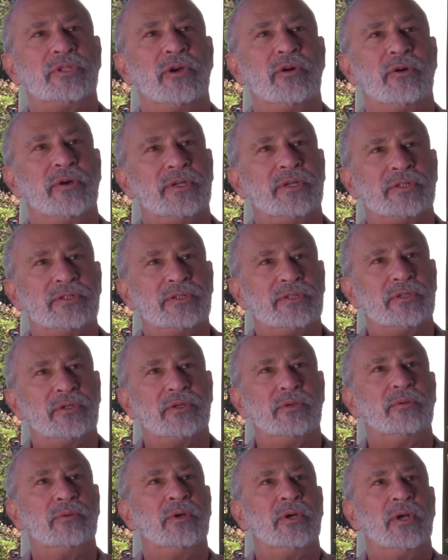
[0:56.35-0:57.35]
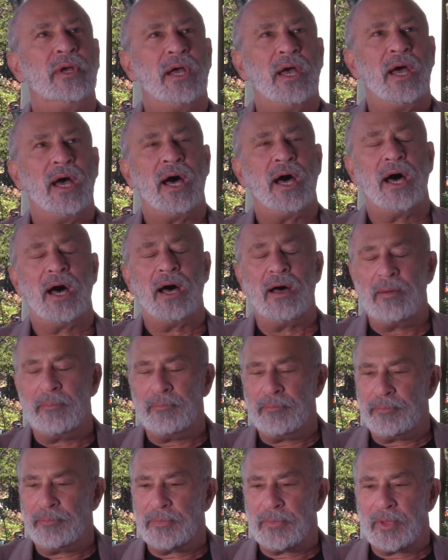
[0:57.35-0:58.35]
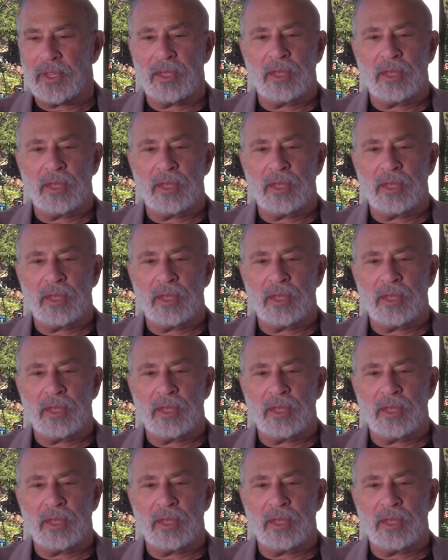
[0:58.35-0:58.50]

going to um,